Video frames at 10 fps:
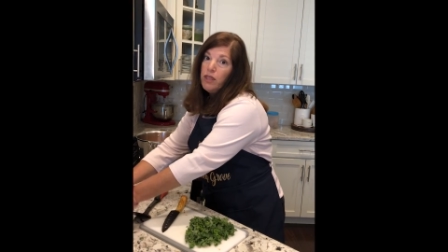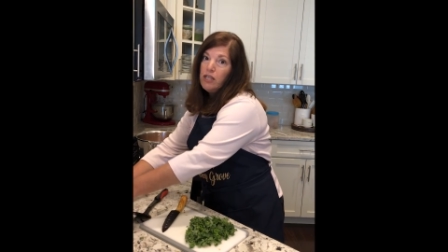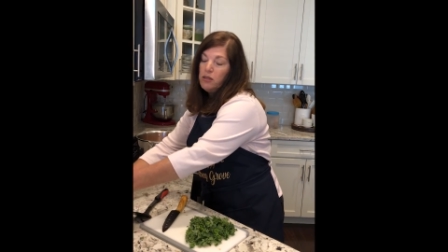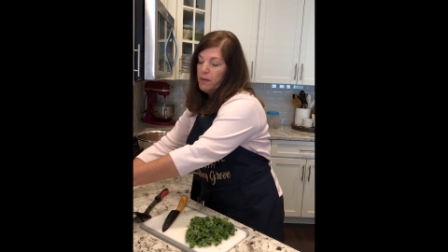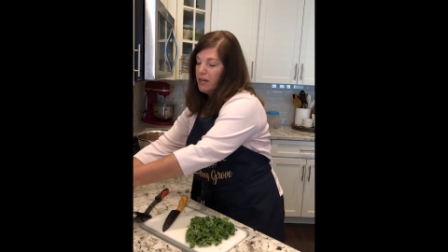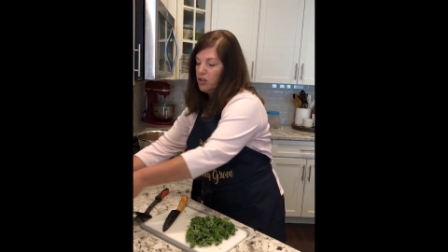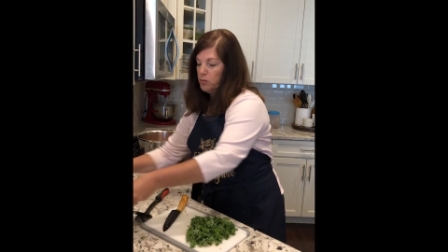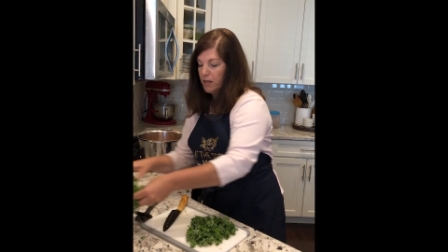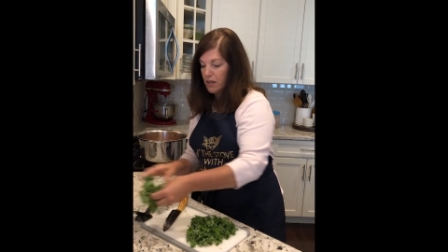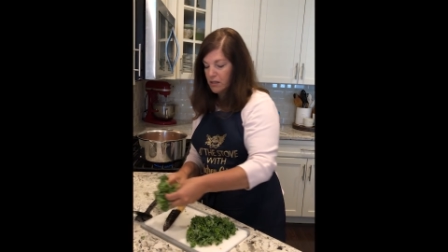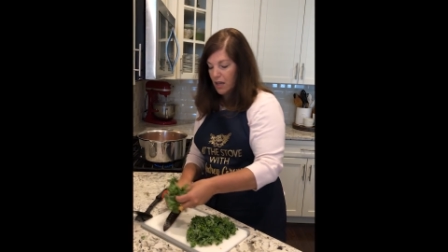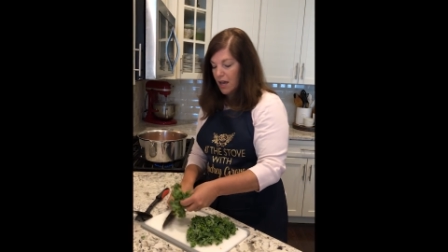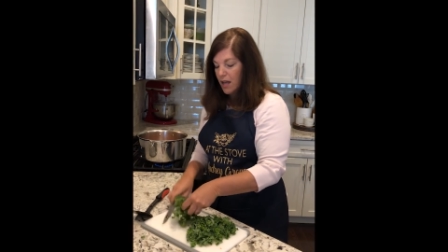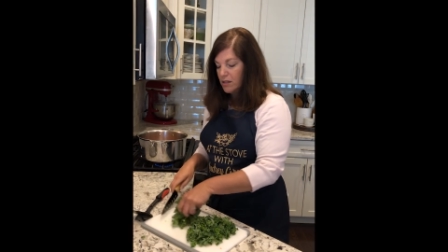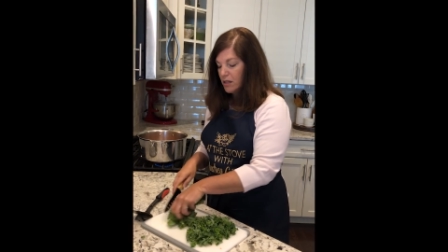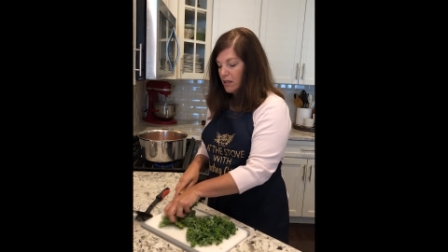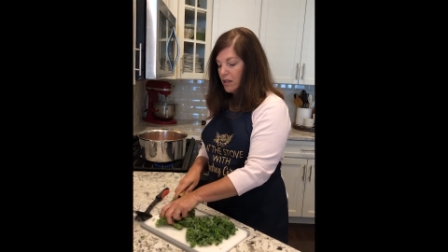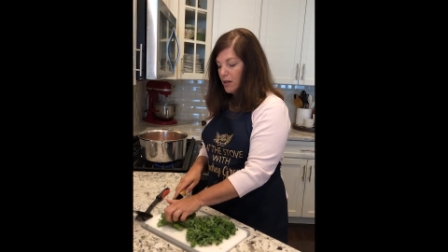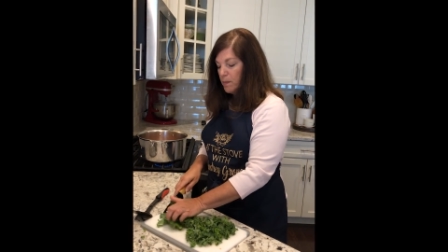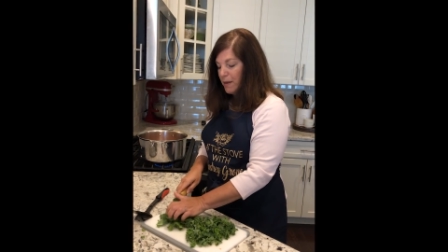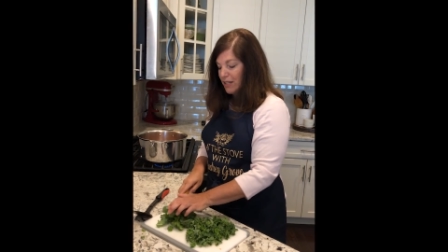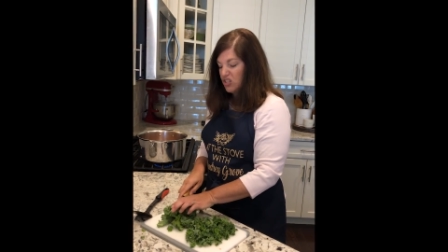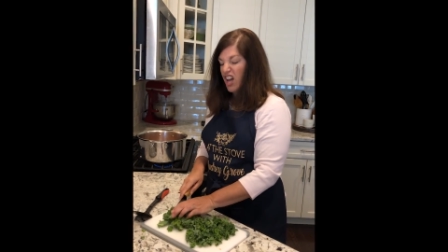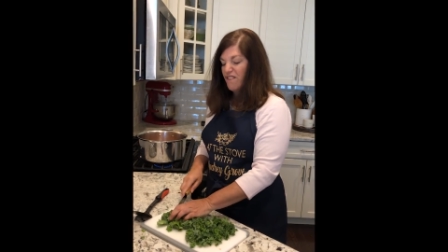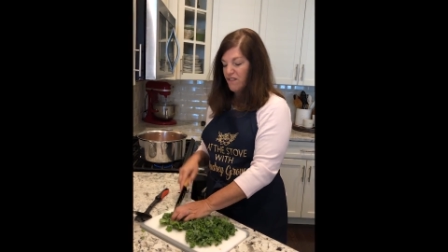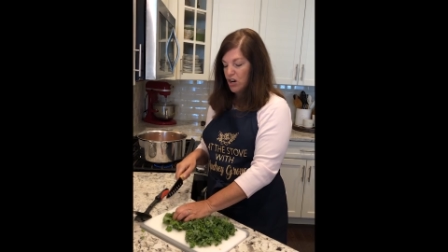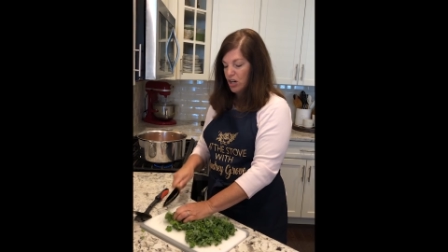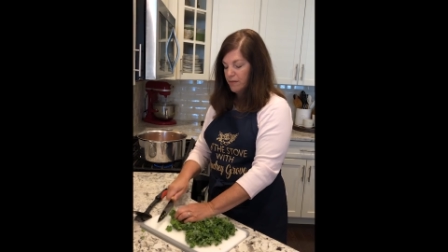the spinach because kale's a little bit tougher.